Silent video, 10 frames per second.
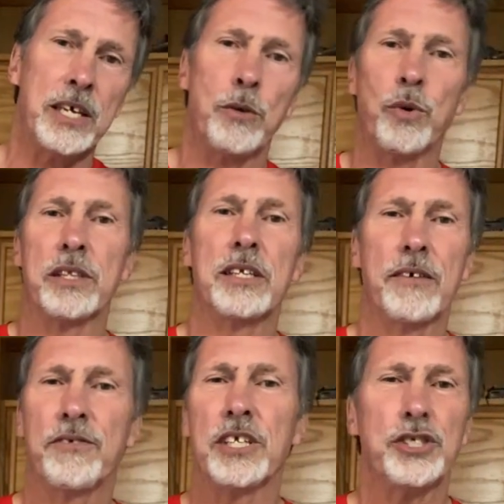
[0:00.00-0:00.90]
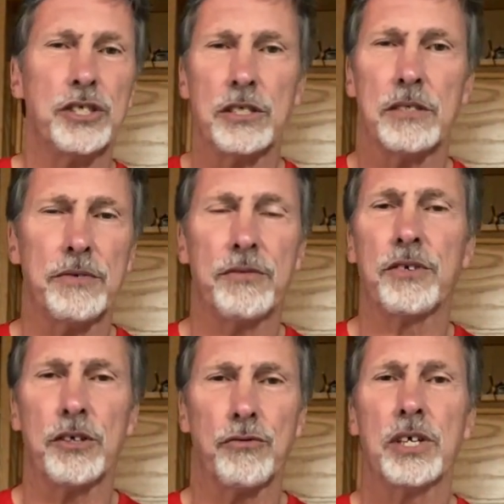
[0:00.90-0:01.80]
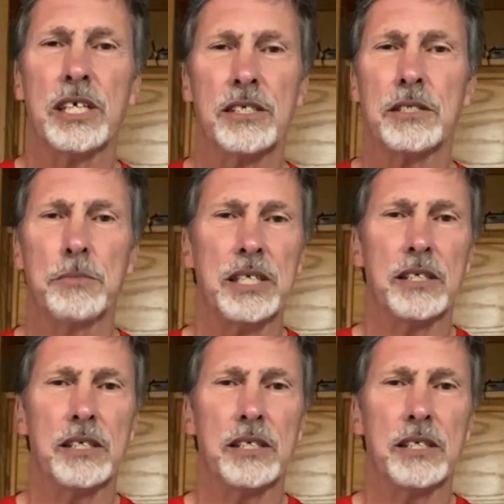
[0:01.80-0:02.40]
what the definitions of different ingredients mean,